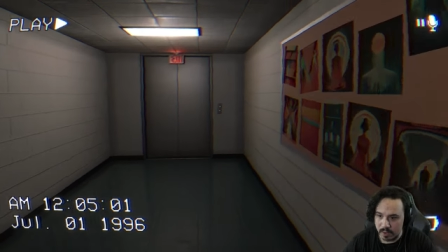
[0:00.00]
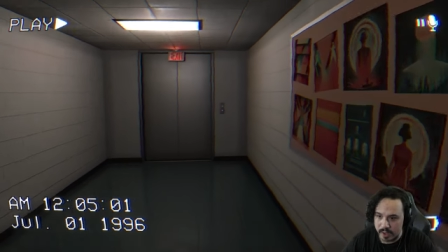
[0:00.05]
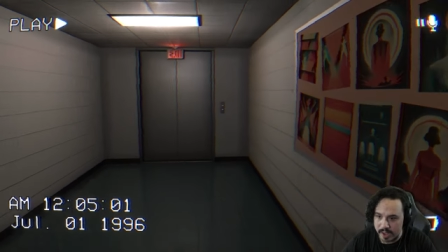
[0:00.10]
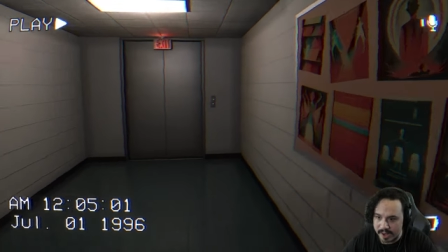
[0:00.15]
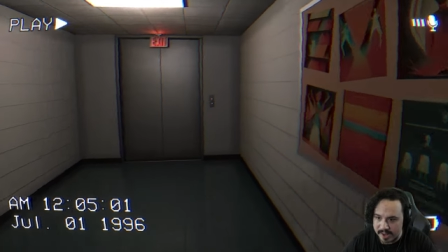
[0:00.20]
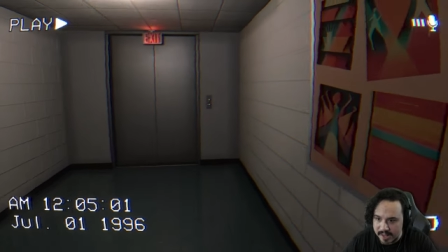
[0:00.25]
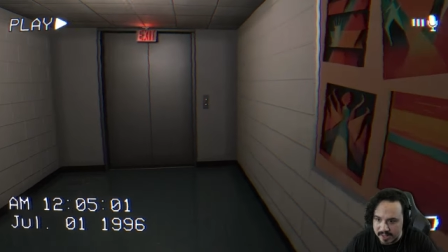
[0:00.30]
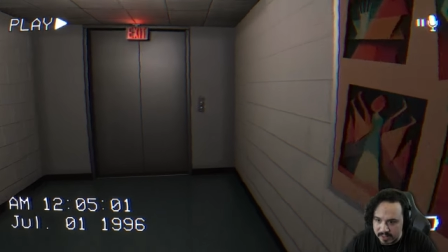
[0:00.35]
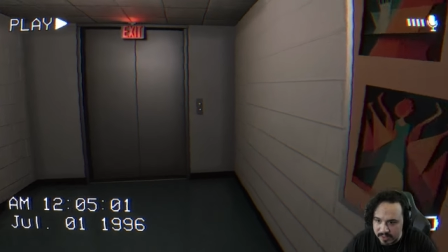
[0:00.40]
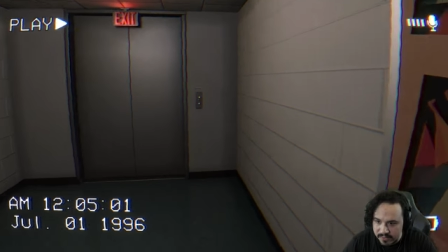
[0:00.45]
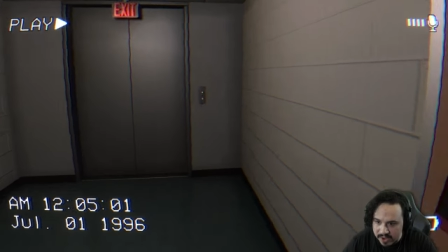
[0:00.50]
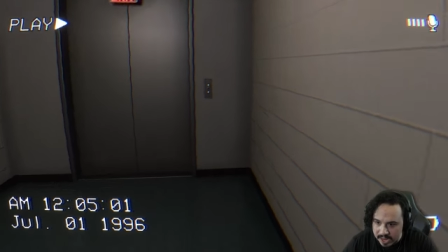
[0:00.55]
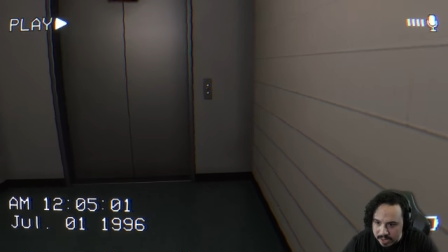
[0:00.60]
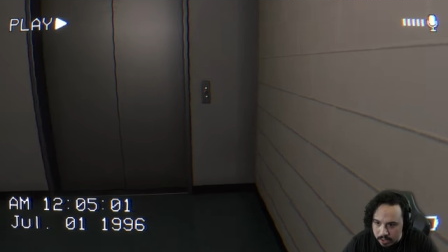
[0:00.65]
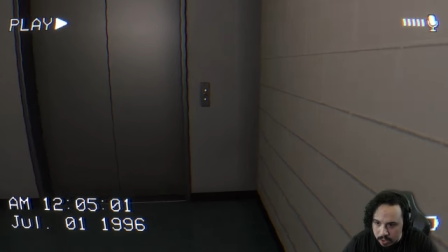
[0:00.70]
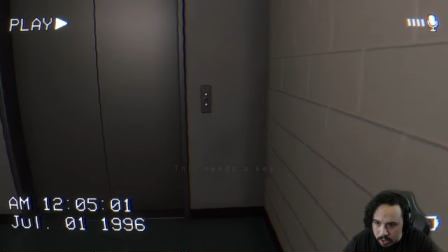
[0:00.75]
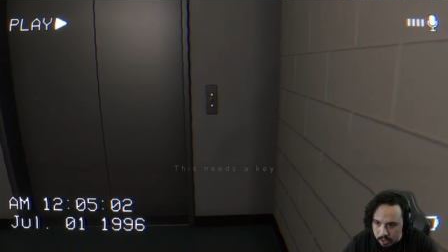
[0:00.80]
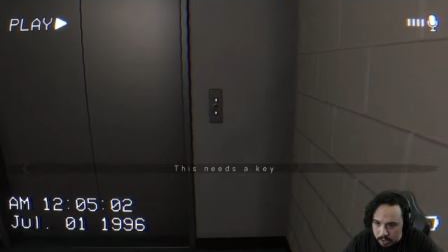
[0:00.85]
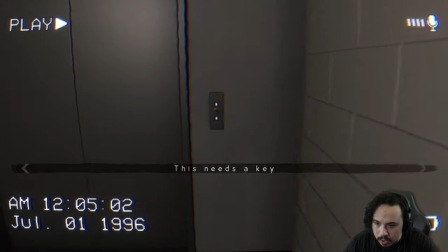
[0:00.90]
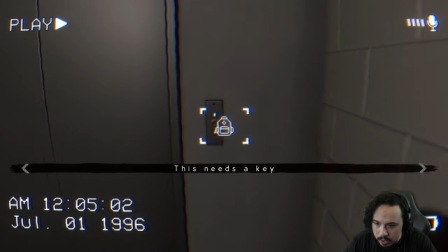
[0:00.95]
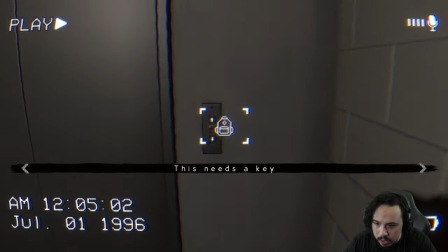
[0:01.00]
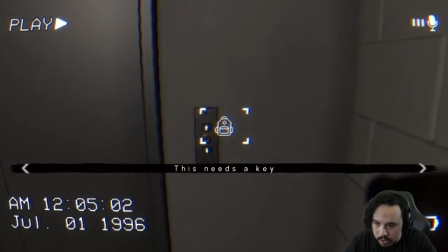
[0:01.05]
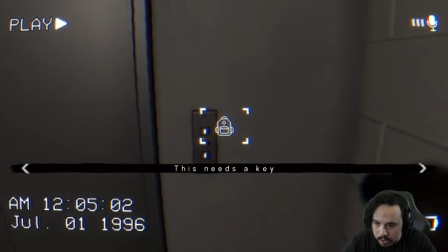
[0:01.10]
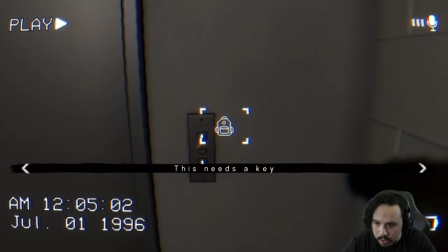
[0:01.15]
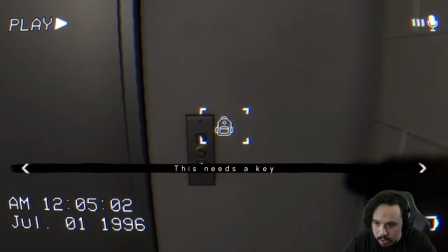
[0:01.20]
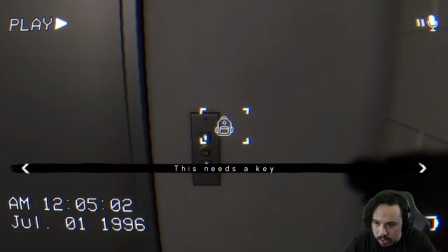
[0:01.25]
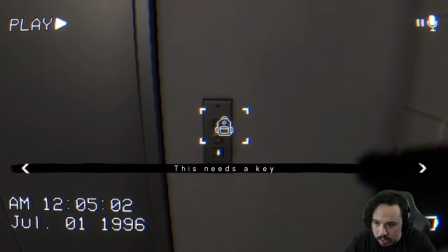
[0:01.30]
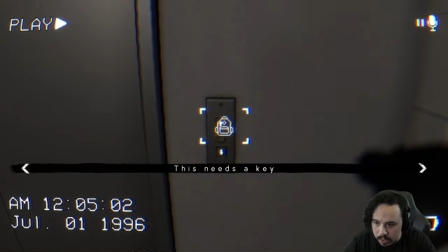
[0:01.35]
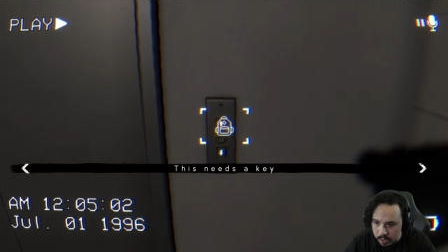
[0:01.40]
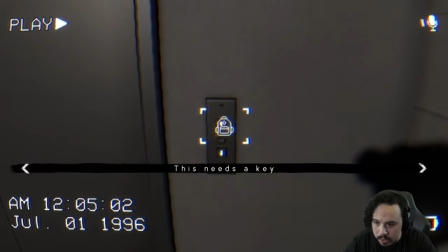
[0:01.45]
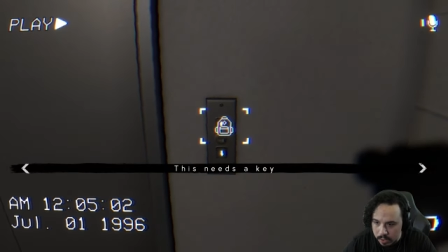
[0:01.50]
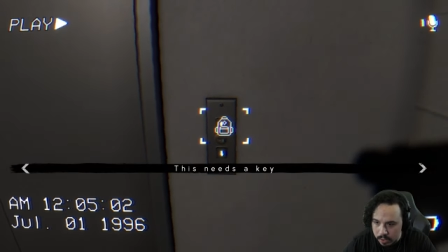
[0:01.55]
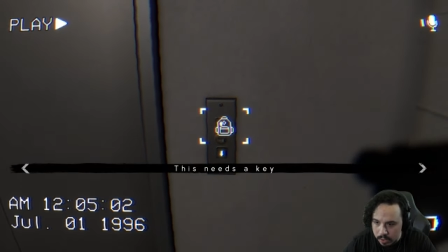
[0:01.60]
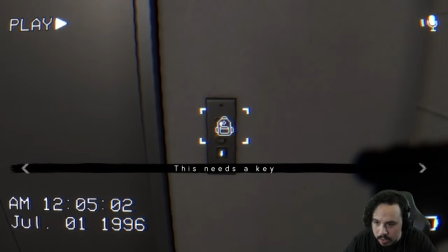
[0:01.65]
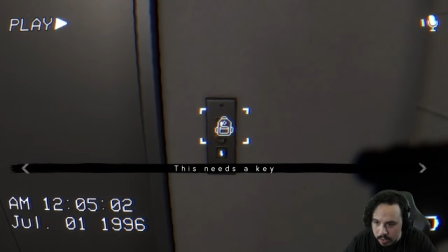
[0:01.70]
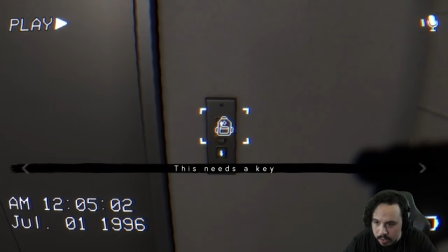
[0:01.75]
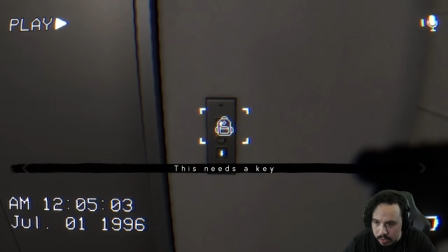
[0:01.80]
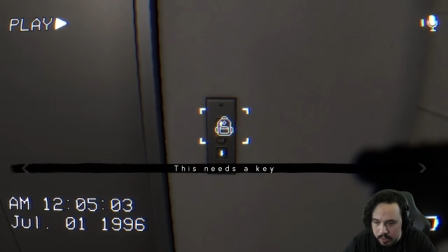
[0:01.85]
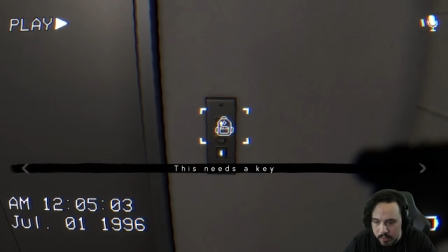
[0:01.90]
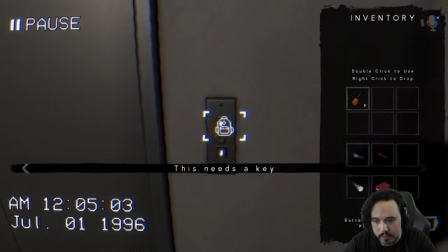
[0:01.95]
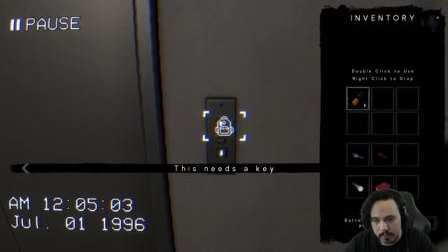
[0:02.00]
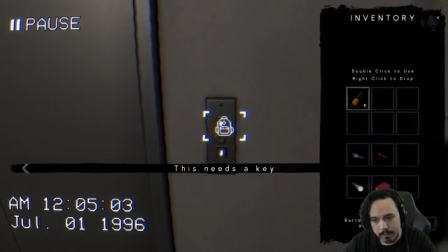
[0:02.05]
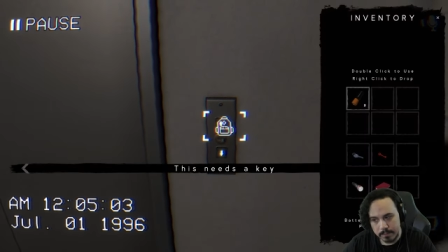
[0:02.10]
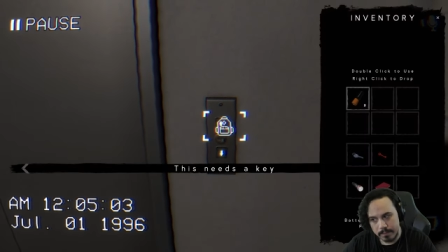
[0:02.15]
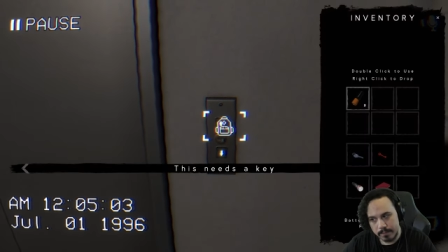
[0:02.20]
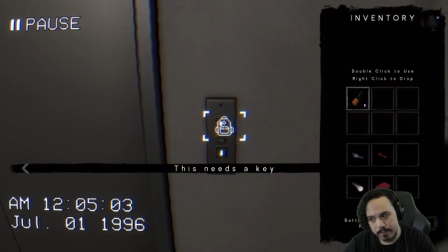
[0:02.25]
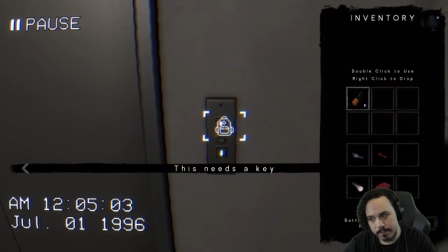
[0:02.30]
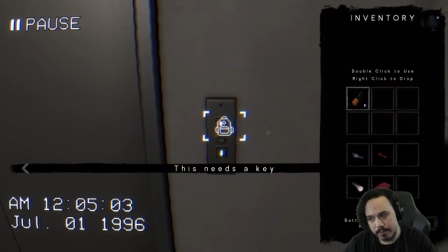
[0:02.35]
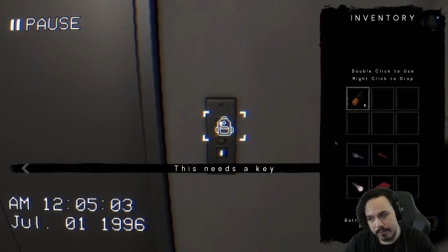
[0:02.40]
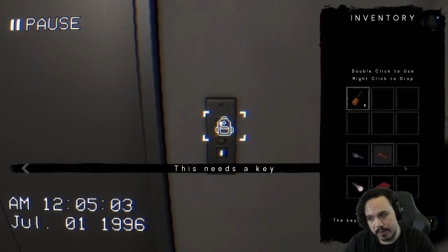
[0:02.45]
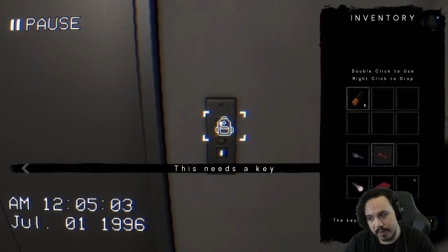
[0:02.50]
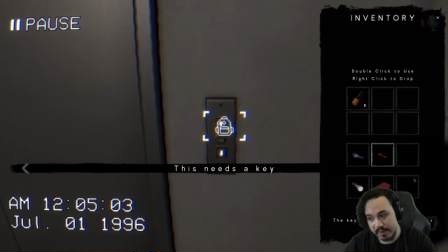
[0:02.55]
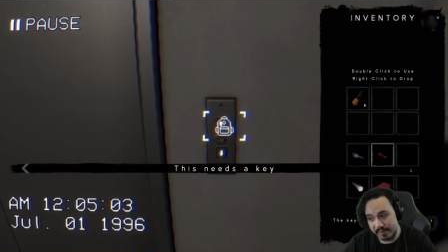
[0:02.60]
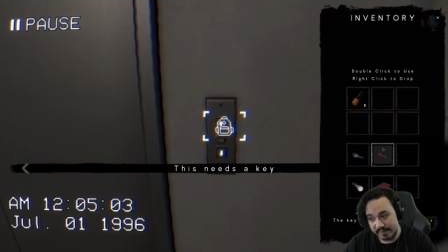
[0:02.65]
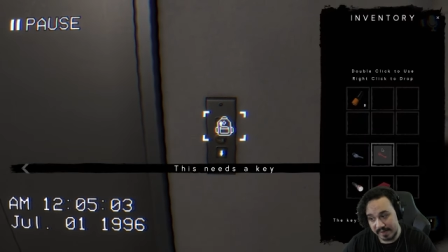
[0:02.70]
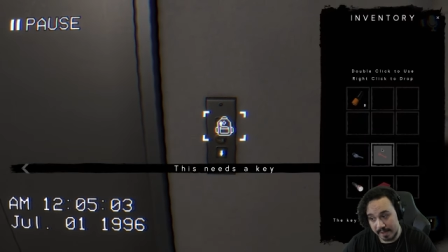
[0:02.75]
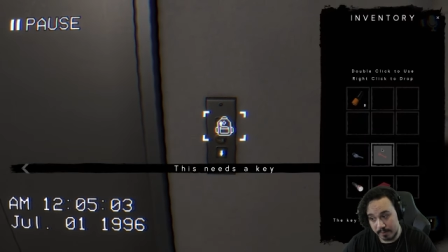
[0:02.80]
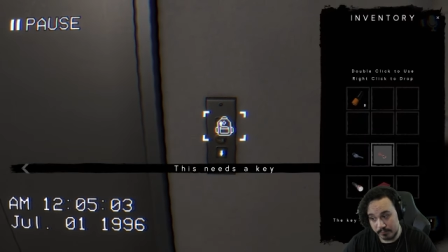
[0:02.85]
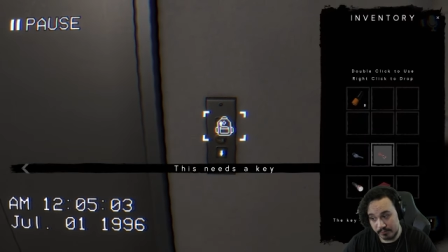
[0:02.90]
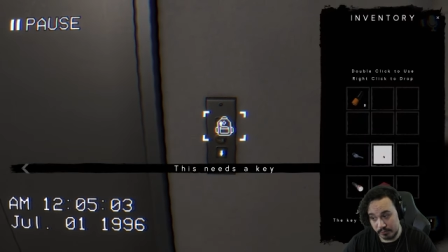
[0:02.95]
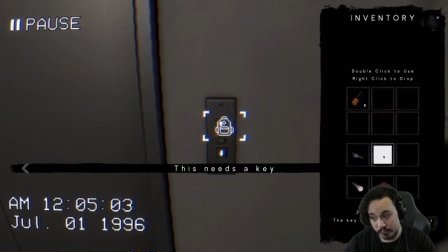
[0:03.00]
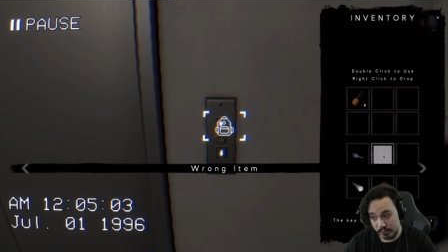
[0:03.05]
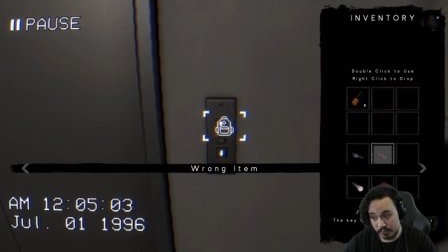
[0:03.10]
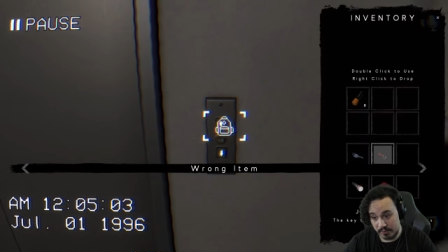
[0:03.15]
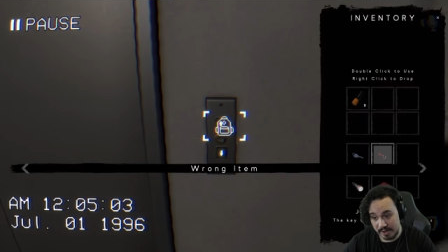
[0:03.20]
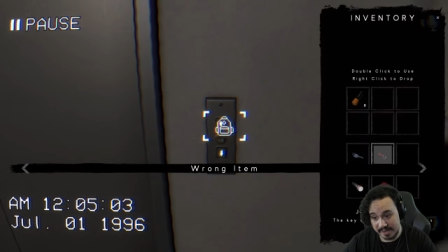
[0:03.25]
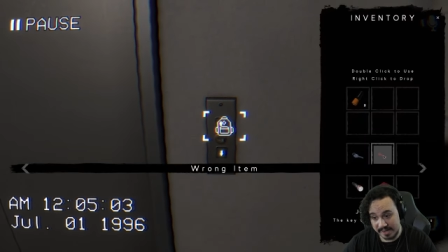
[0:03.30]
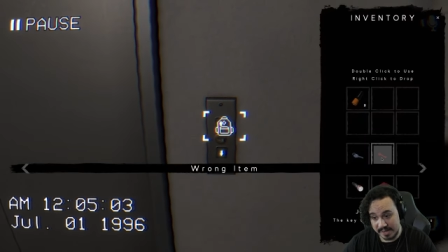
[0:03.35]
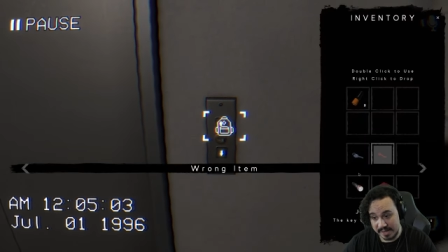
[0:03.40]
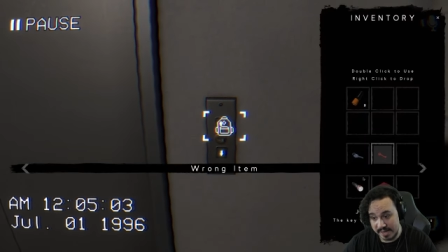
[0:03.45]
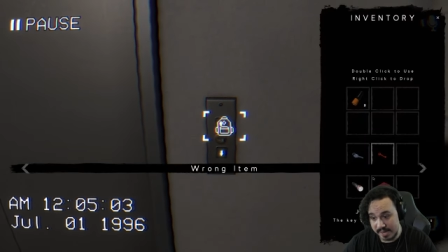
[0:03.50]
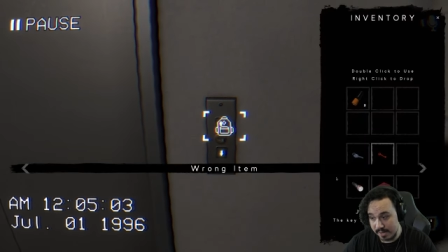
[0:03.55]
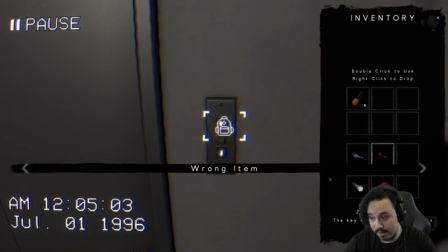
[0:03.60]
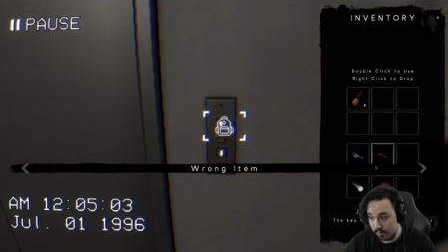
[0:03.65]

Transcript: An elevator? It's a key. Is that for the red key?